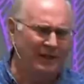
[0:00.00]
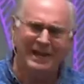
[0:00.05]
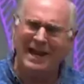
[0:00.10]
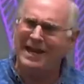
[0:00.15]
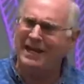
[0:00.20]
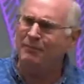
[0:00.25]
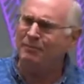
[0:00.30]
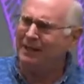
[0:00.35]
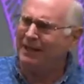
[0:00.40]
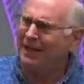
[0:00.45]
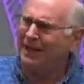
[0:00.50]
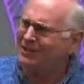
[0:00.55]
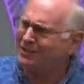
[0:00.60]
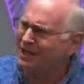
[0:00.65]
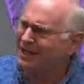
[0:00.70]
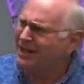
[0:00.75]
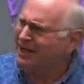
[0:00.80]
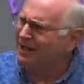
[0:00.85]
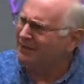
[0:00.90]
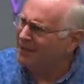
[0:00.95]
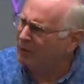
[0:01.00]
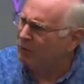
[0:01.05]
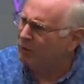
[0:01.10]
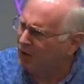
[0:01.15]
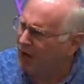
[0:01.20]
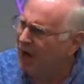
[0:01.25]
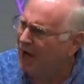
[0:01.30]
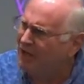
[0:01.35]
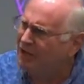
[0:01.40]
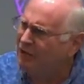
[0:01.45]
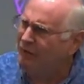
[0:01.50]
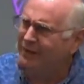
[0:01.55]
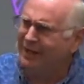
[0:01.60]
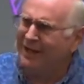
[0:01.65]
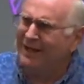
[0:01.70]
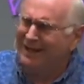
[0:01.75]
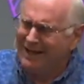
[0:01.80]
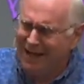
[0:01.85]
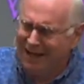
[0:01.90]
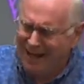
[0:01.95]
ate it because they were hungry.
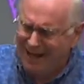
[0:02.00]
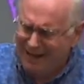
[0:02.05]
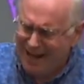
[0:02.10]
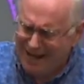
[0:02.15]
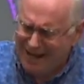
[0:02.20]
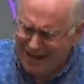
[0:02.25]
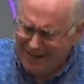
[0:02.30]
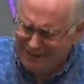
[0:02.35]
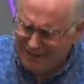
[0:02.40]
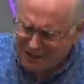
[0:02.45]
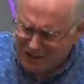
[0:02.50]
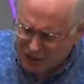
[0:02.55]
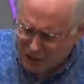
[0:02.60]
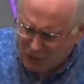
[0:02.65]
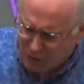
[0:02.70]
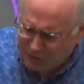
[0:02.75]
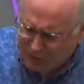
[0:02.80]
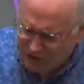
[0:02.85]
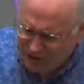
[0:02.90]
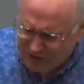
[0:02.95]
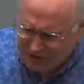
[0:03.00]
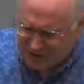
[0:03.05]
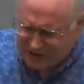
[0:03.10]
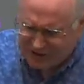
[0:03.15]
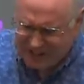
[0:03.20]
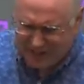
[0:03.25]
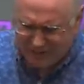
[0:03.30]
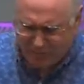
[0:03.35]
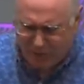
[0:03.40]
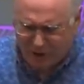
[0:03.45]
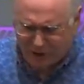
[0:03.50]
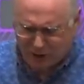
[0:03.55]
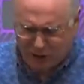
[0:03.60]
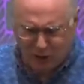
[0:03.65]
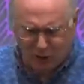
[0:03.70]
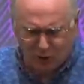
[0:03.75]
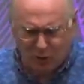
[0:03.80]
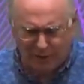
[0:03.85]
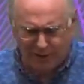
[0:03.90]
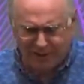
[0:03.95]
And this is what Jesus said in Mark
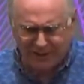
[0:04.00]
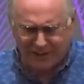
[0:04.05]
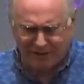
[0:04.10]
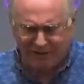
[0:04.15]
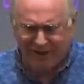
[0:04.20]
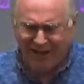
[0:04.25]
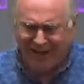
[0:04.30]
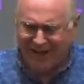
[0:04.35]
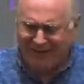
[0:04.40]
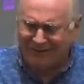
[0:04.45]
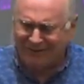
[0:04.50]
2:27. The